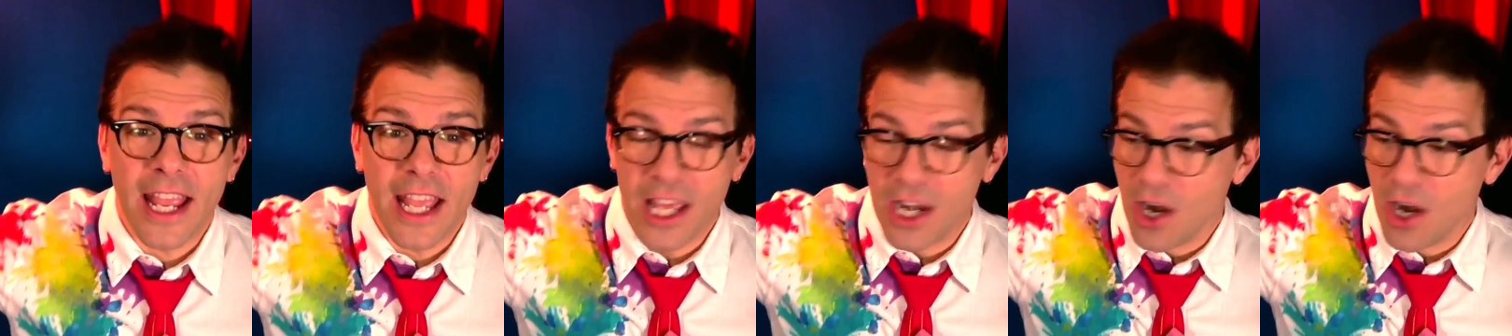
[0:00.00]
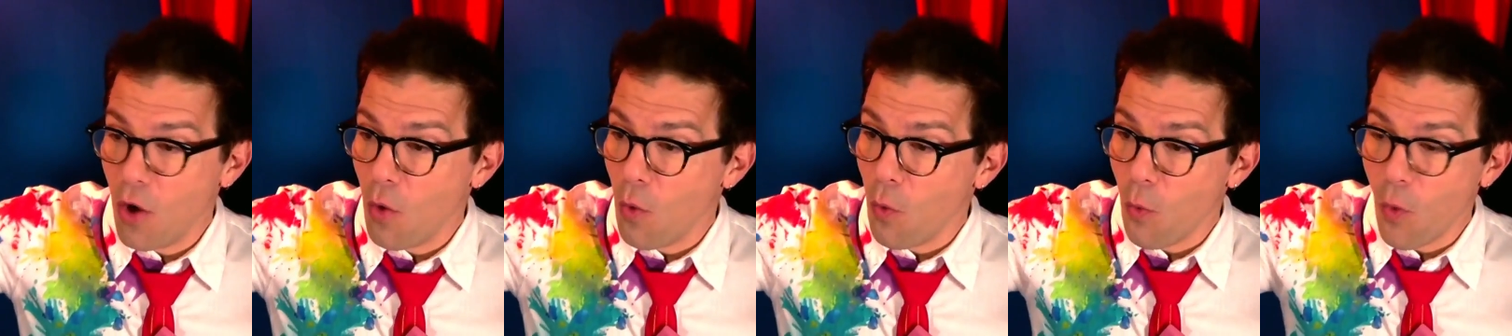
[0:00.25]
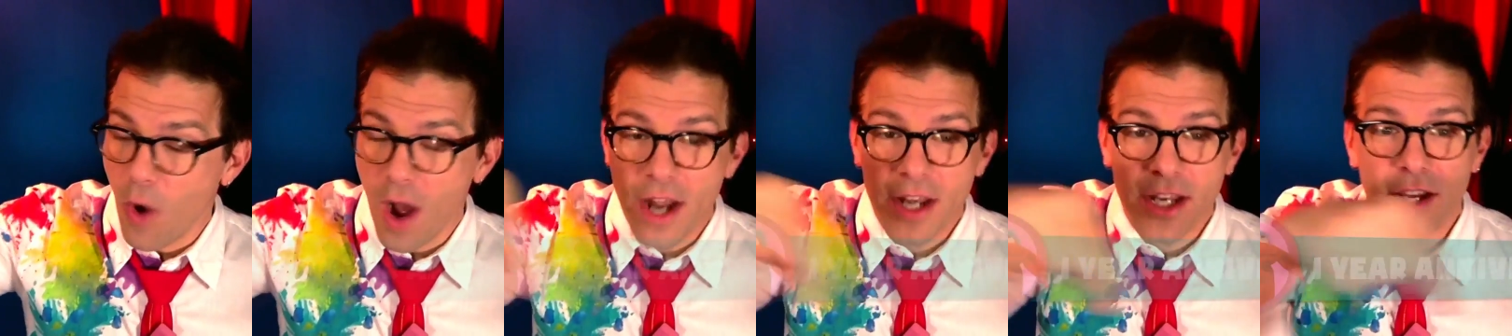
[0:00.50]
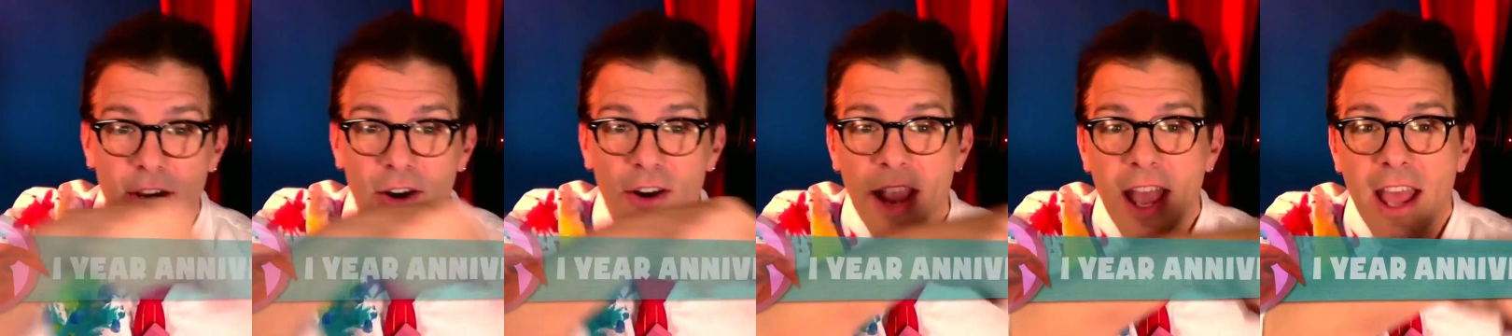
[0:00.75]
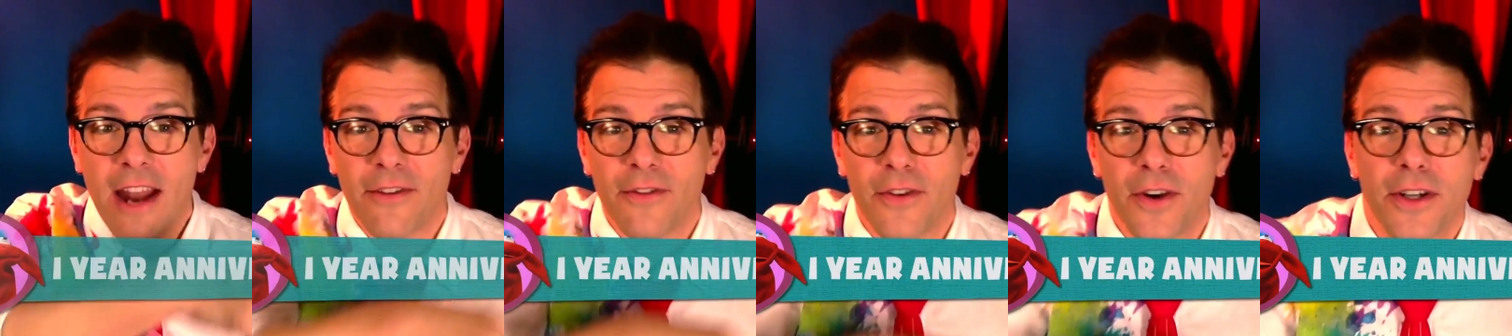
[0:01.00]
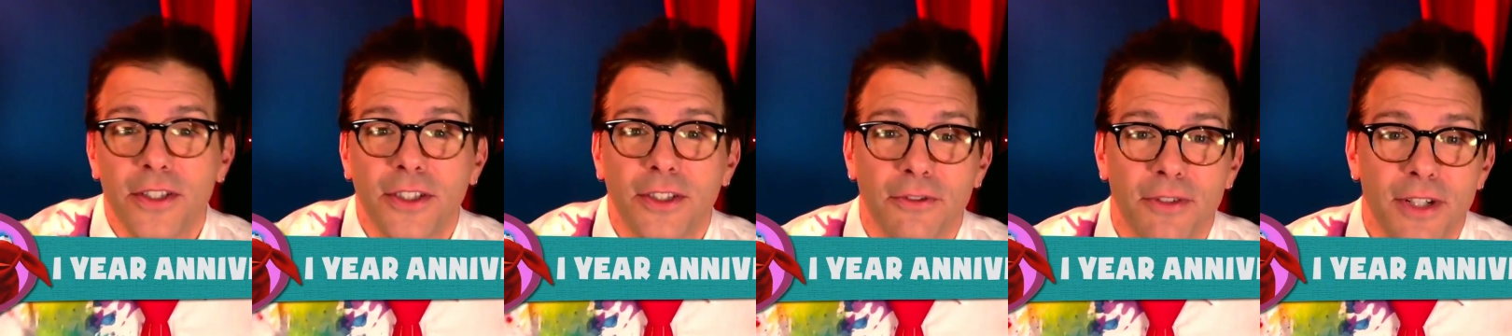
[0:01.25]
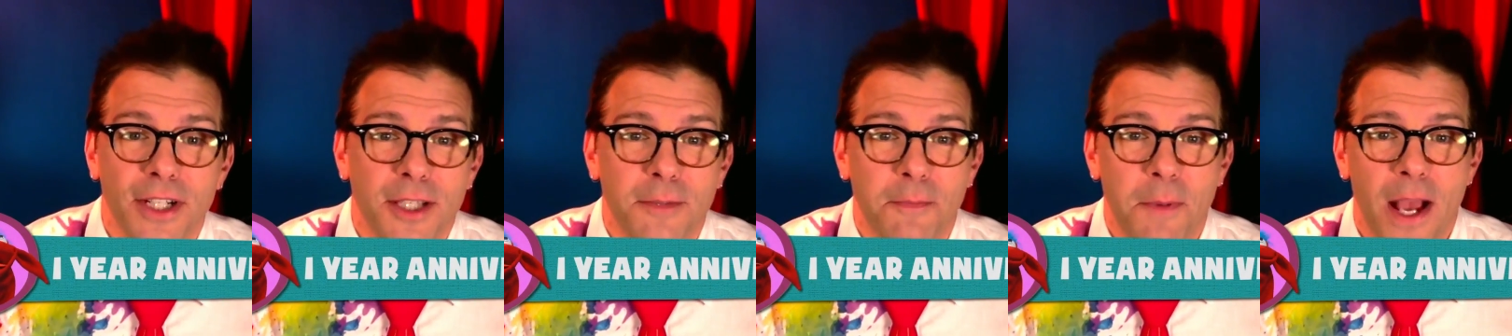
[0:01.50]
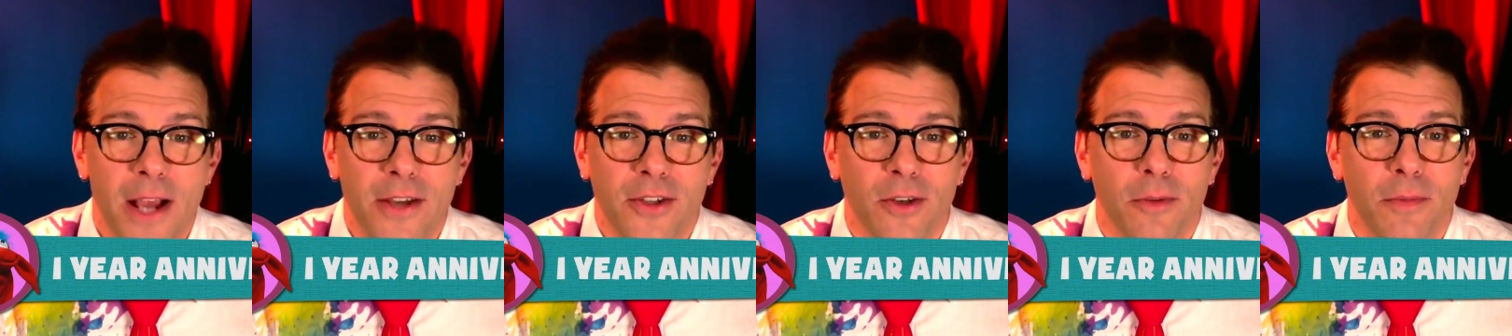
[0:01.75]
you know, one year anniversary
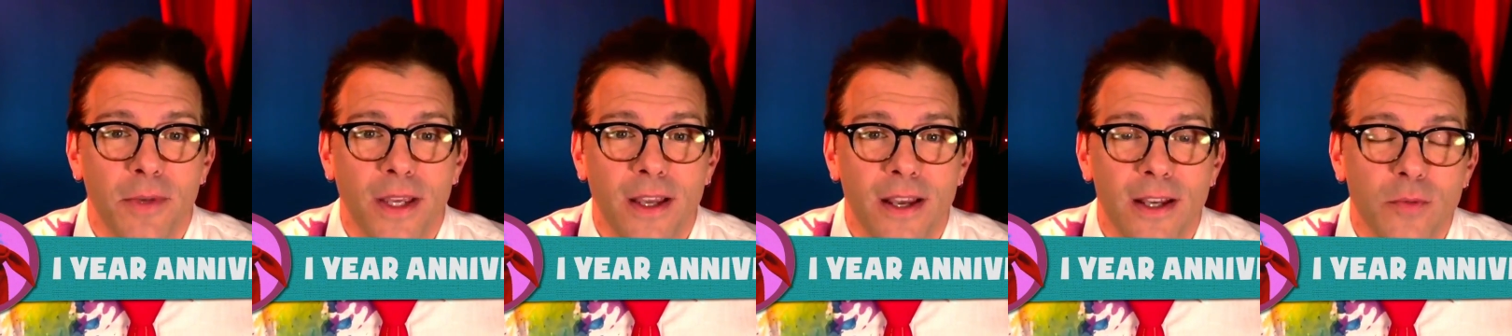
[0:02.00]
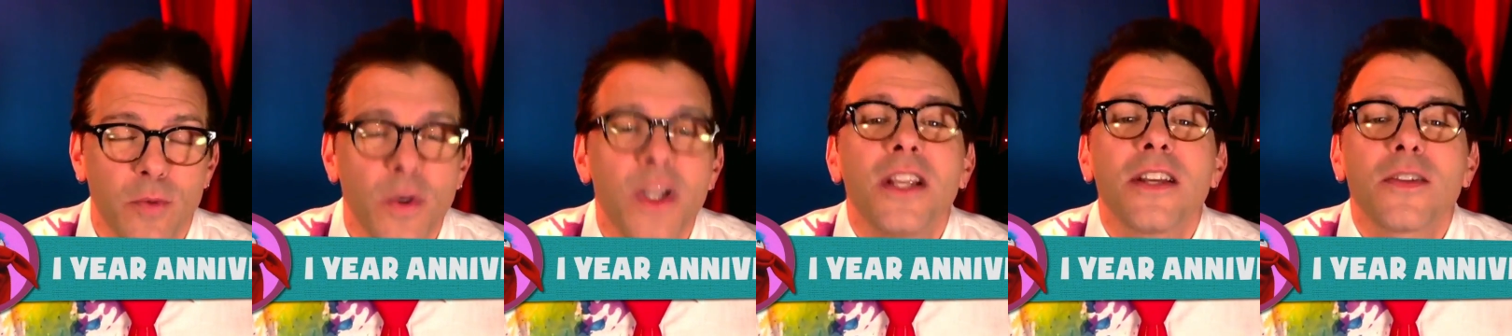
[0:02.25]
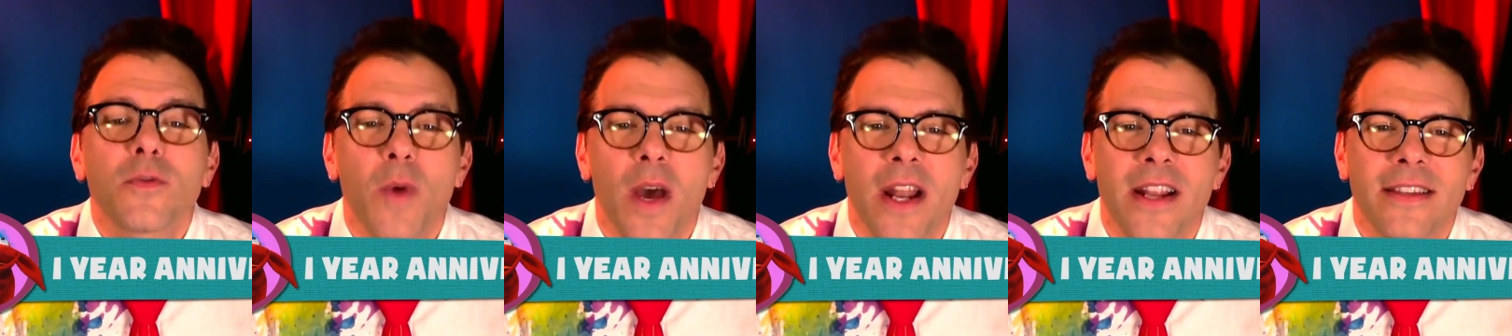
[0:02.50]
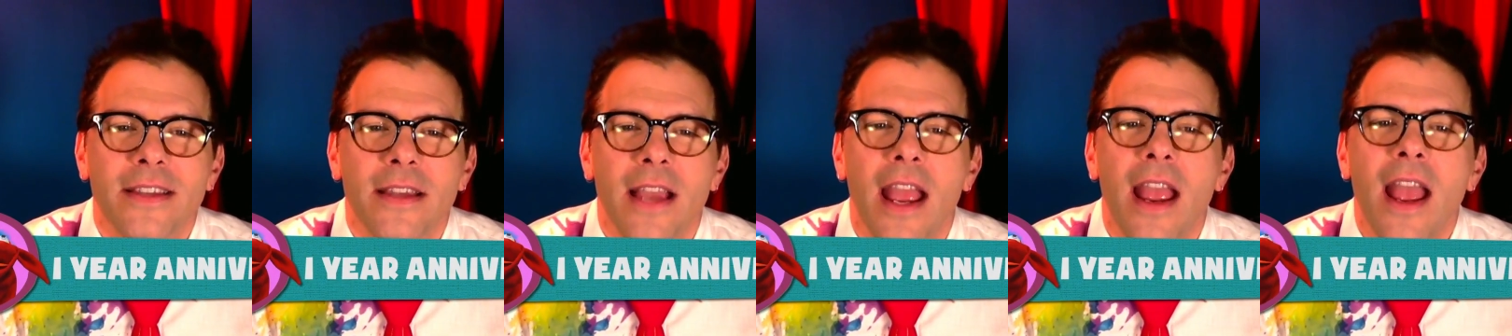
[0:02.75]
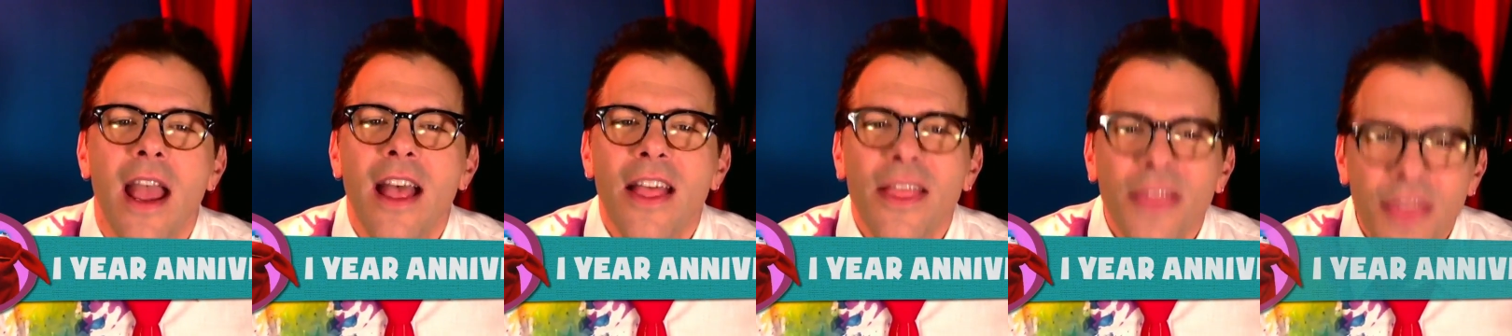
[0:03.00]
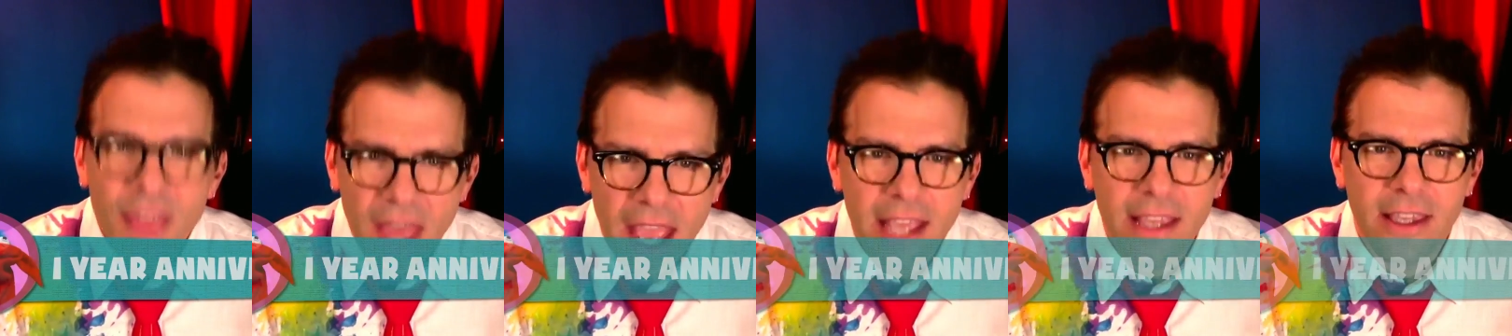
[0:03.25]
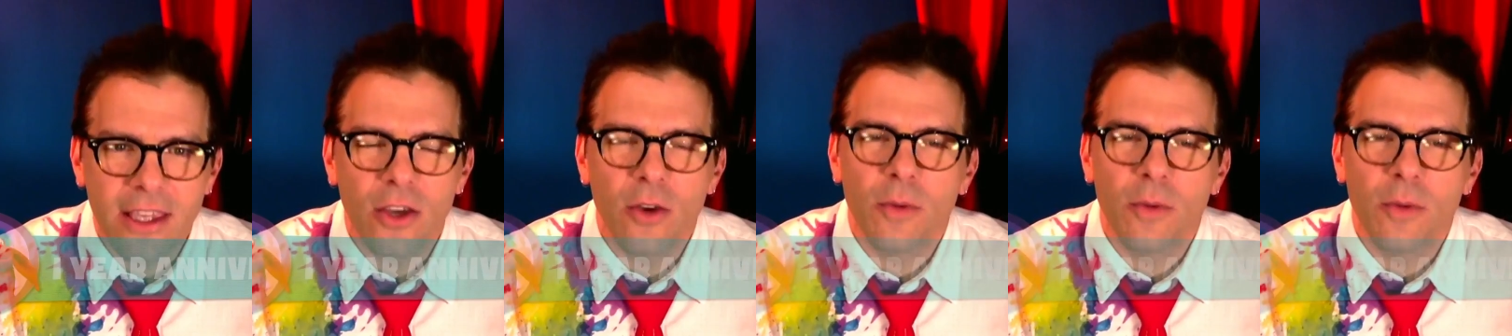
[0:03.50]
special, because we just want to say thank you.